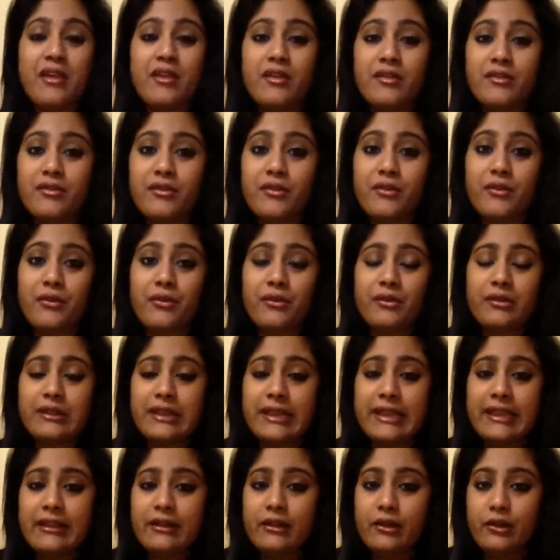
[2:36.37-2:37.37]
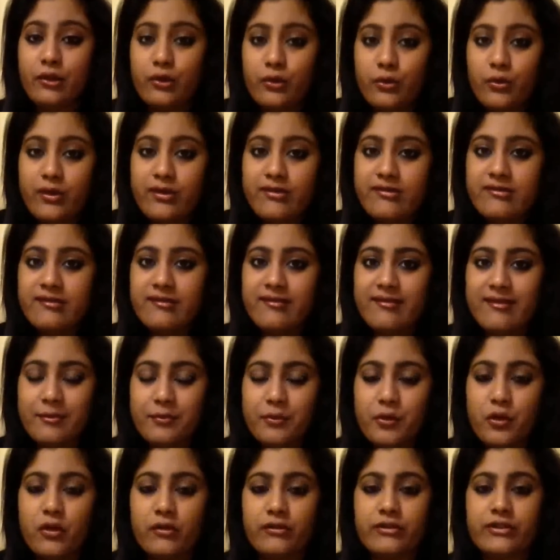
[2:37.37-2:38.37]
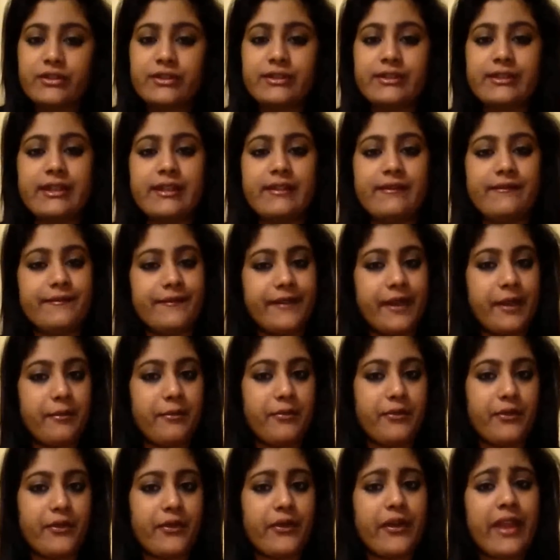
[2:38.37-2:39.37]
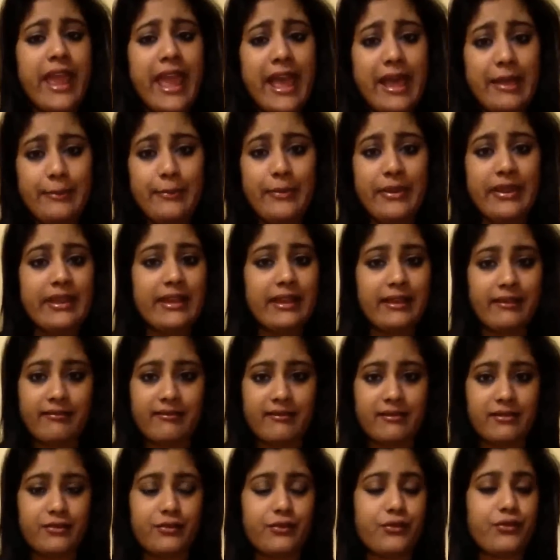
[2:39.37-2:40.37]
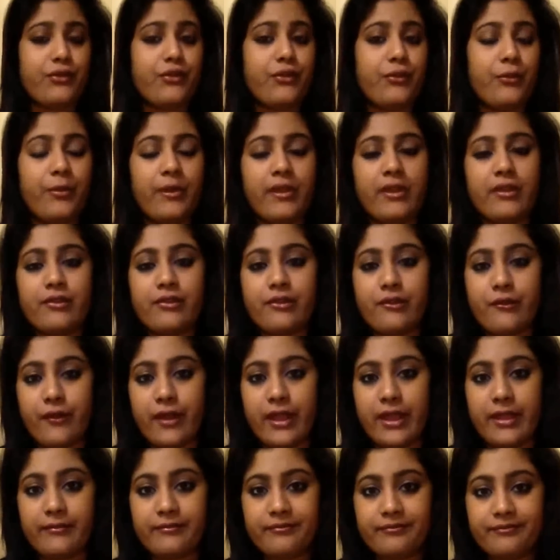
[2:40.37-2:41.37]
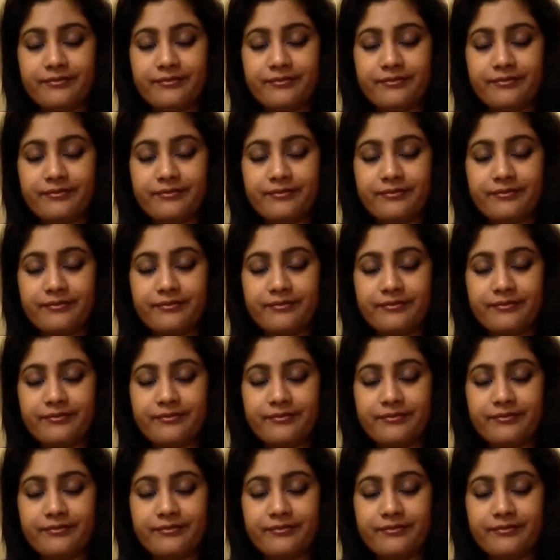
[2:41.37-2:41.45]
So the lowest subconscious self number can be considered to be a 3.